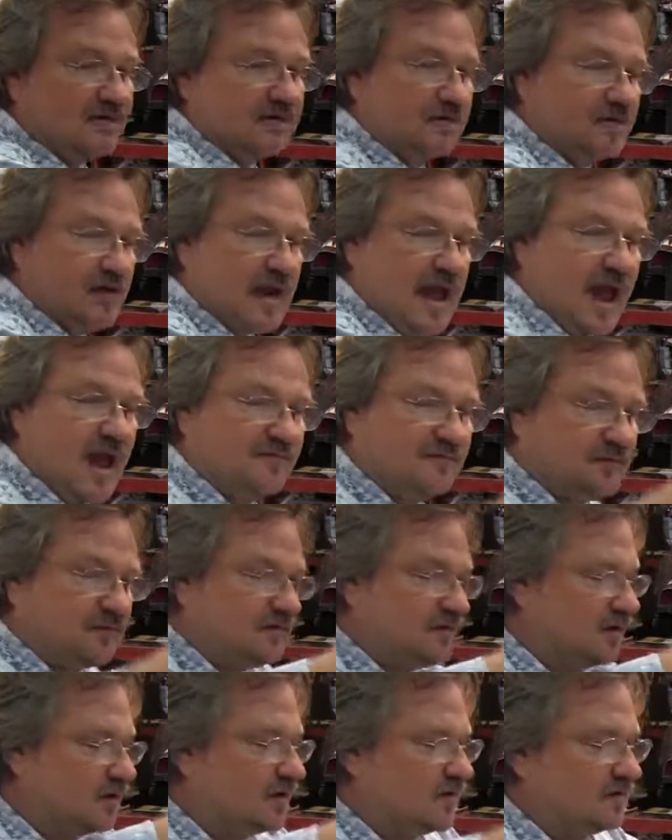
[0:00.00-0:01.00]
So then after
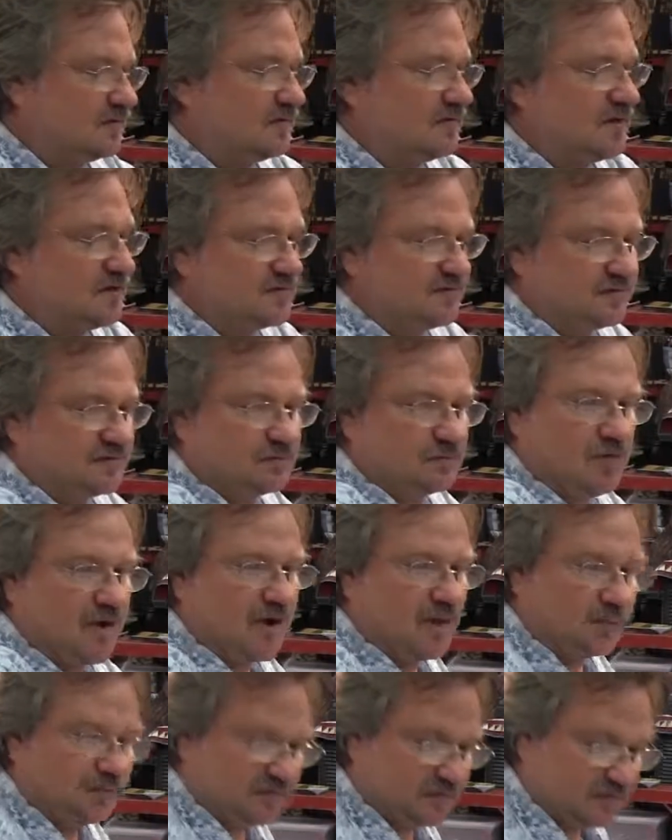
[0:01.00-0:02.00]
they're
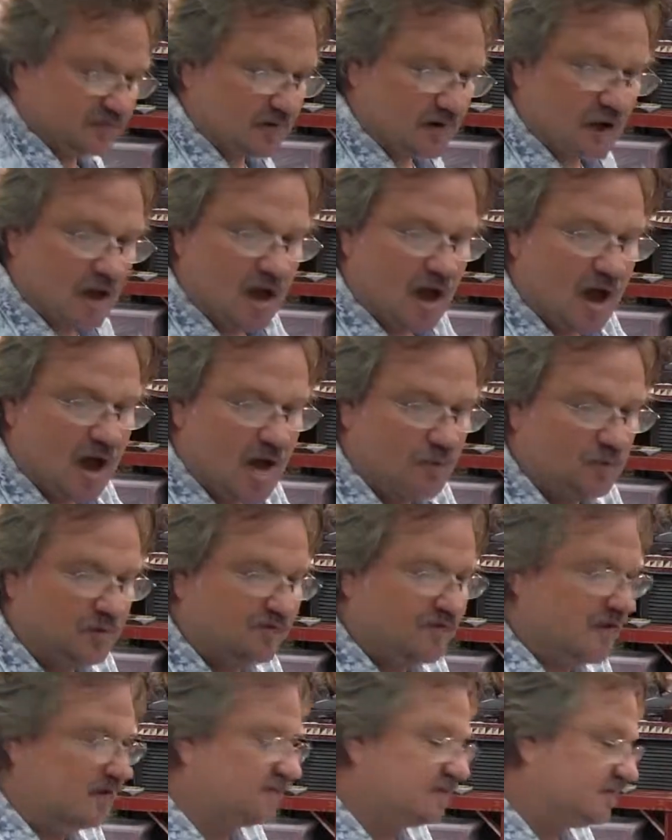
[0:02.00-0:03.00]
stripped, I will
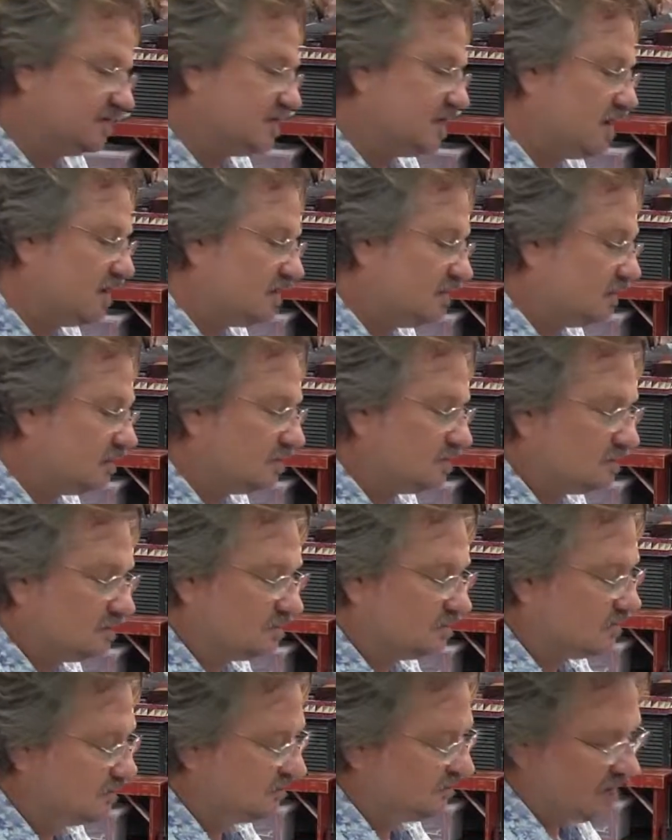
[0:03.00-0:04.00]
then sit
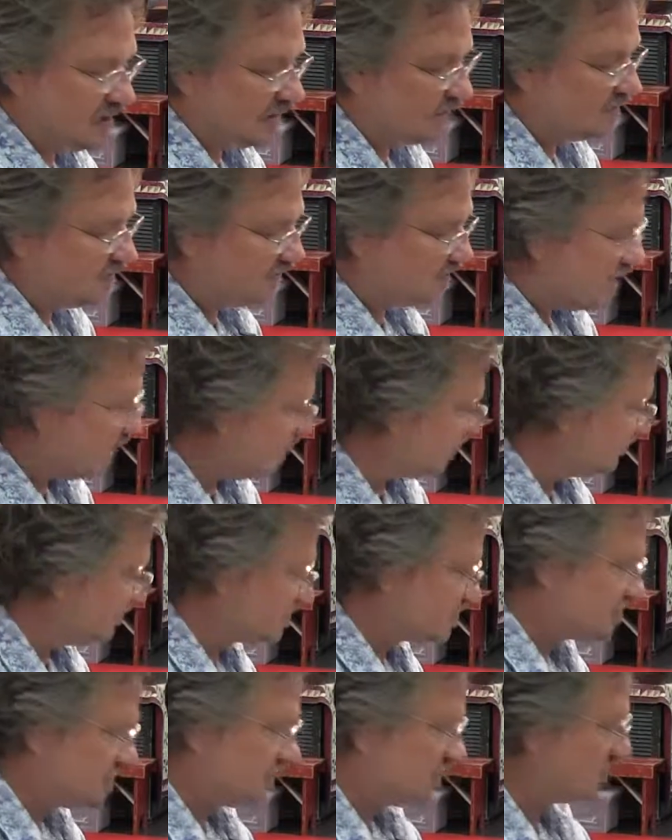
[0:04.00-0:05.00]
in front of the
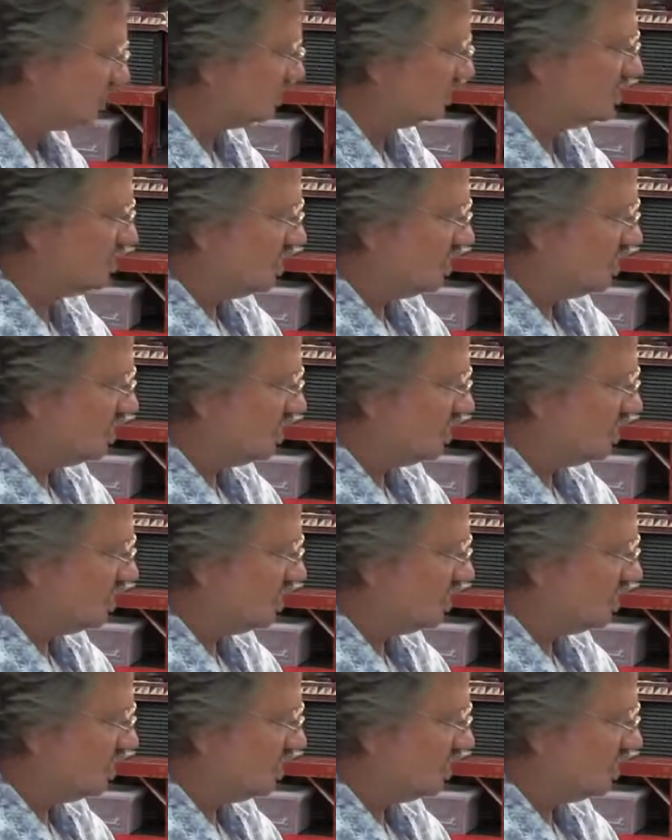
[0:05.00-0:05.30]
television